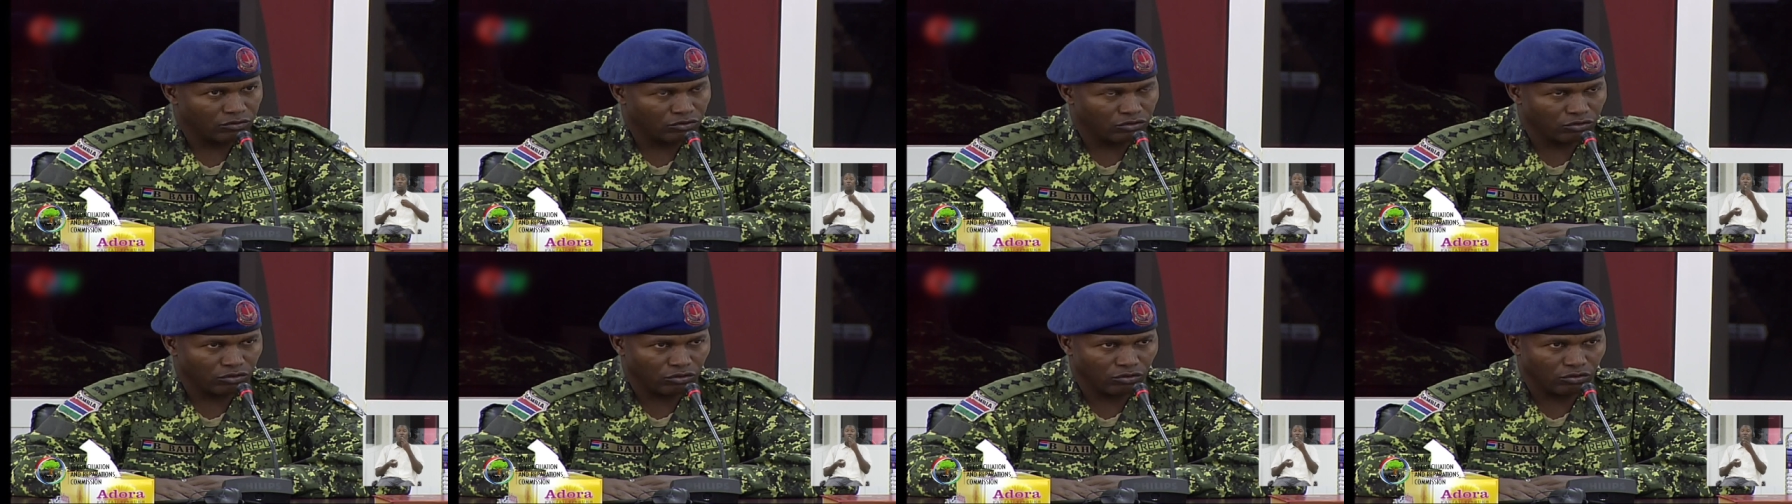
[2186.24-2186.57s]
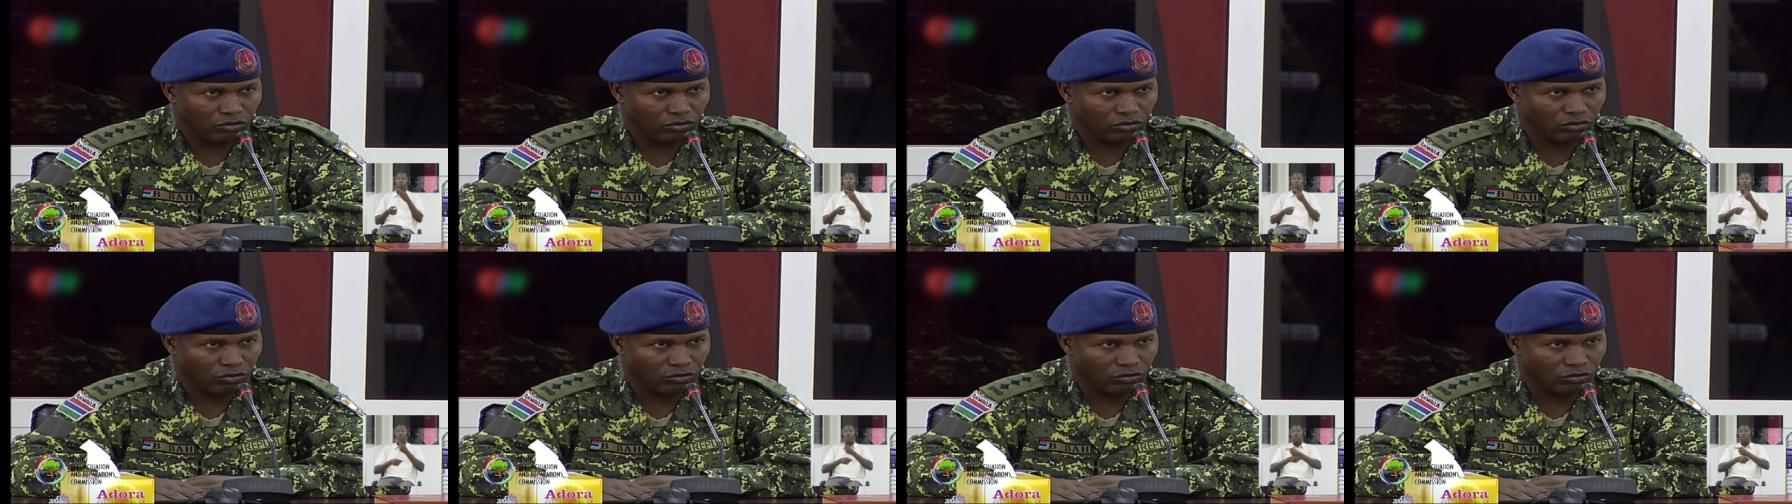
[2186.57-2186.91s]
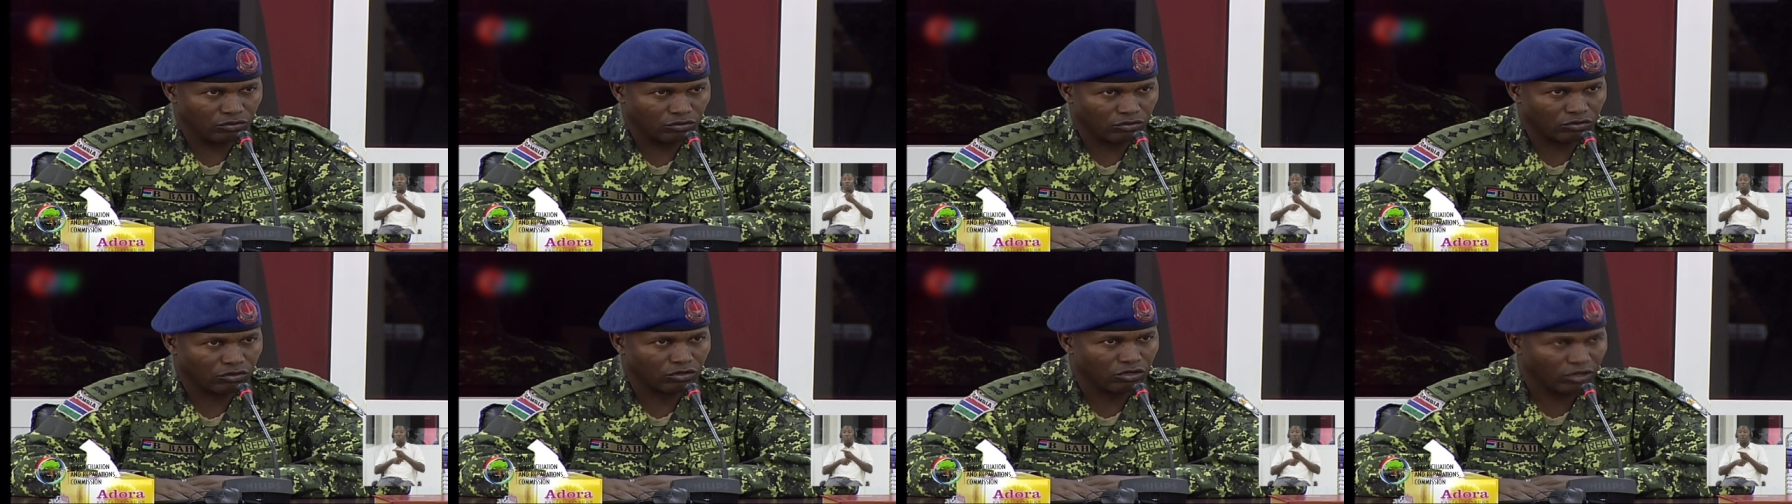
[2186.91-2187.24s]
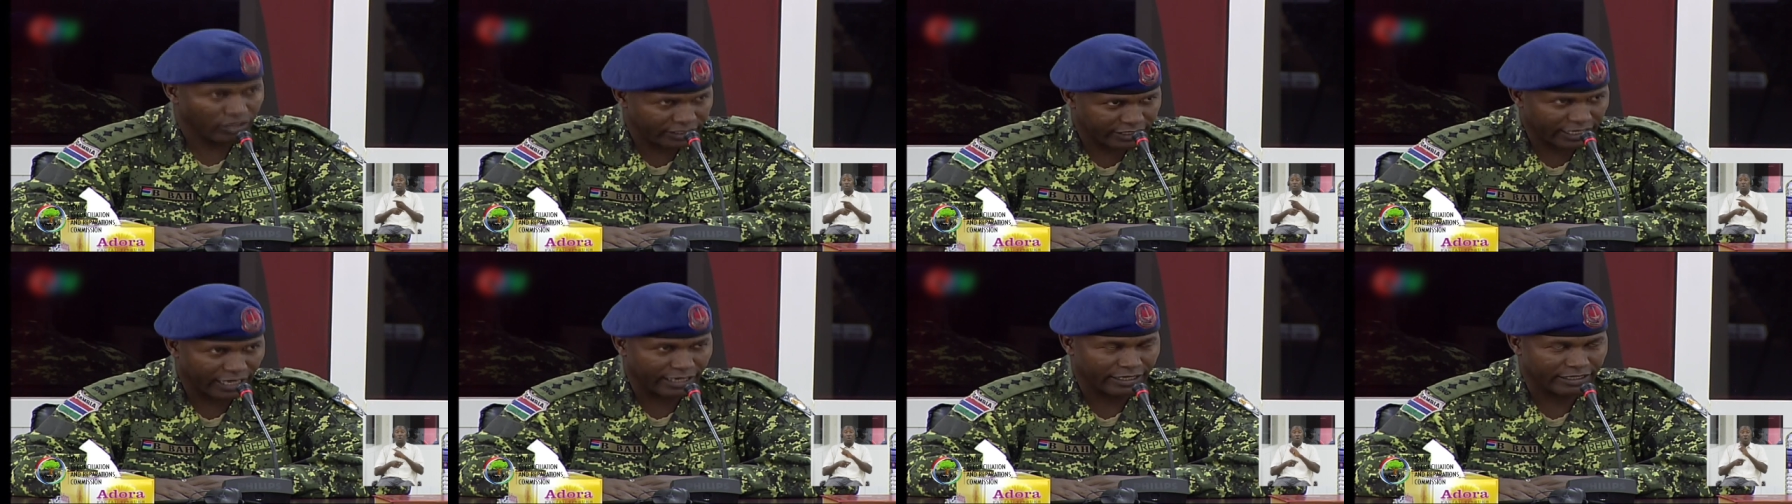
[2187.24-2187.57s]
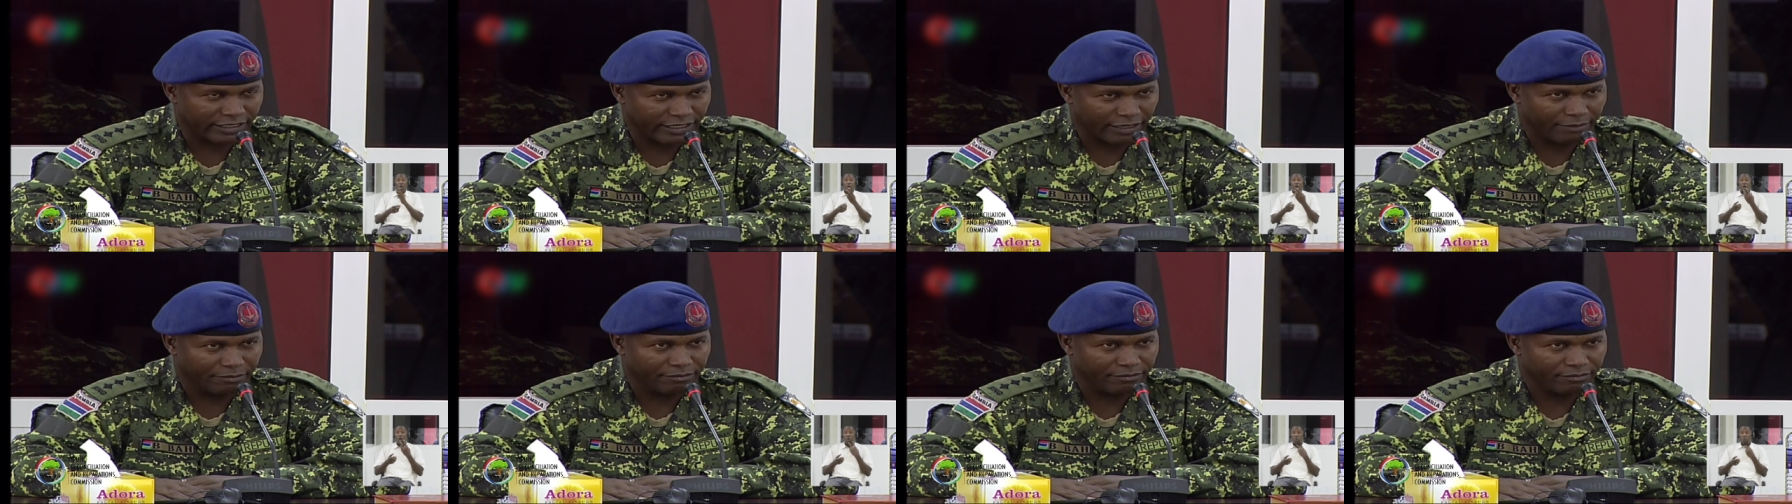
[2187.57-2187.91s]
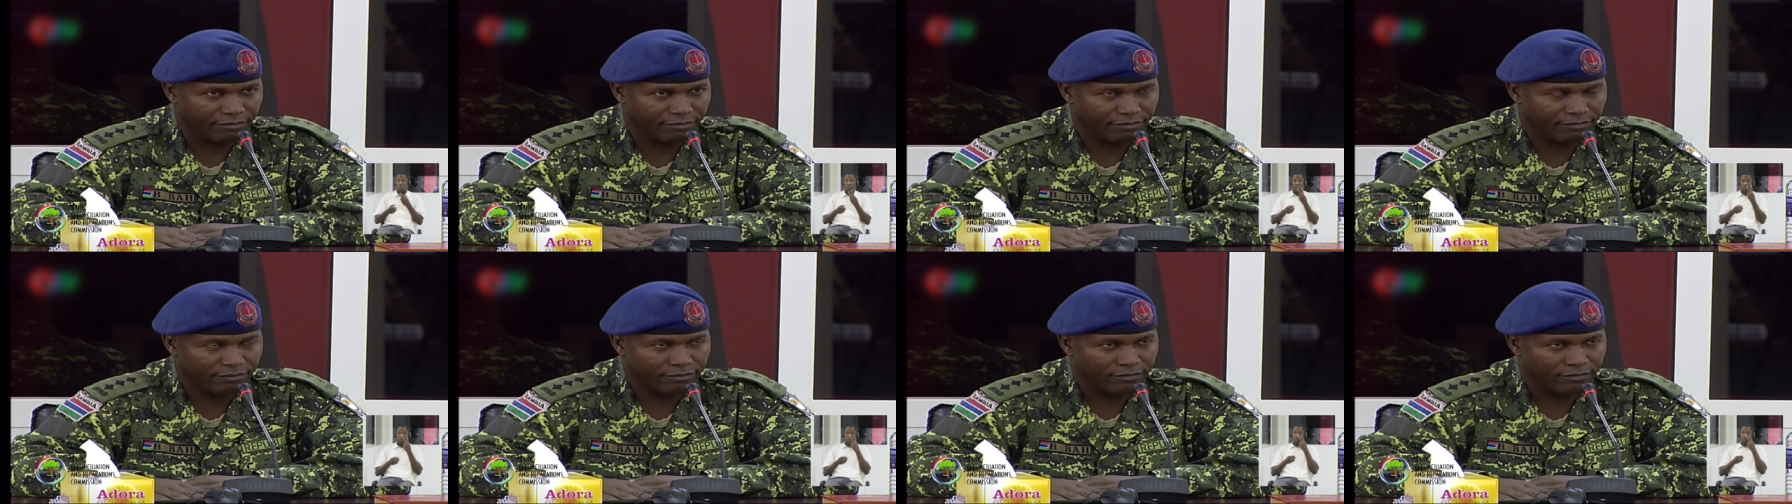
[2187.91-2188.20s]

to contact them